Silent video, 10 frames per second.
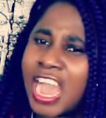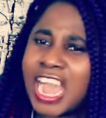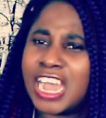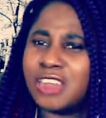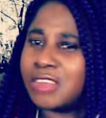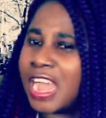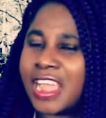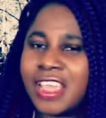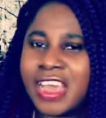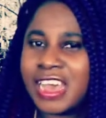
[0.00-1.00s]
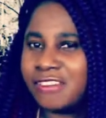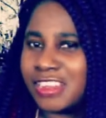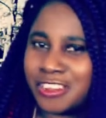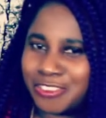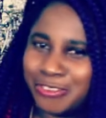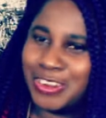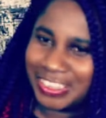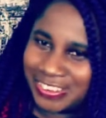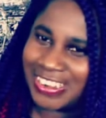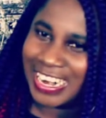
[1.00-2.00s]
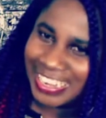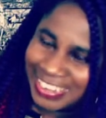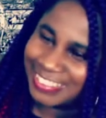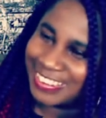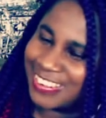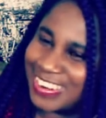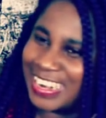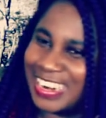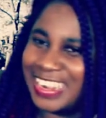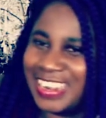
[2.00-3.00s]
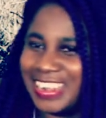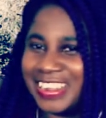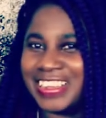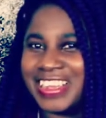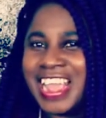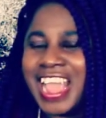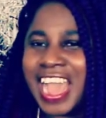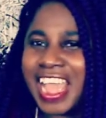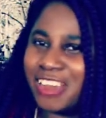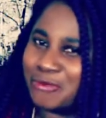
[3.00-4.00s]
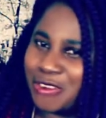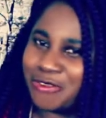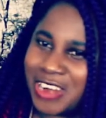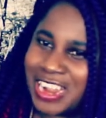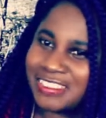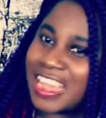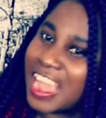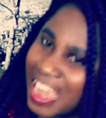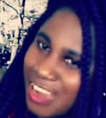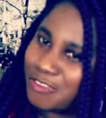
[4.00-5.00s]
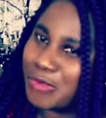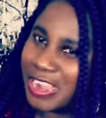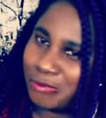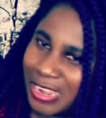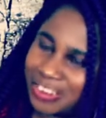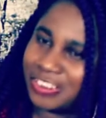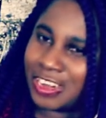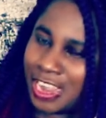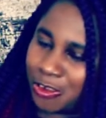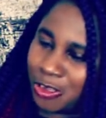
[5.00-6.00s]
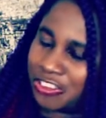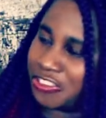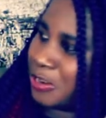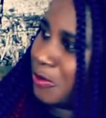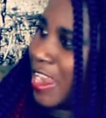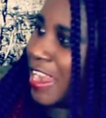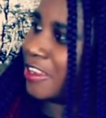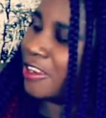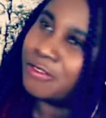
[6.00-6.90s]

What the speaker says: I have a lot of nationality really. I have my friends, I have my biological country where I come